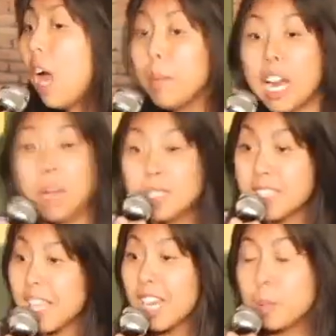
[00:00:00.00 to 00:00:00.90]
I mean, I'm a
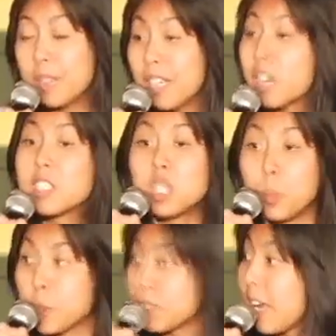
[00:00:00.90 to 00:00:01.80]
skank, but there are
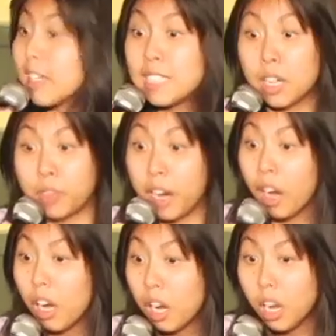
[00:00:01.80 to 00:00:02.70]
super skanks out there.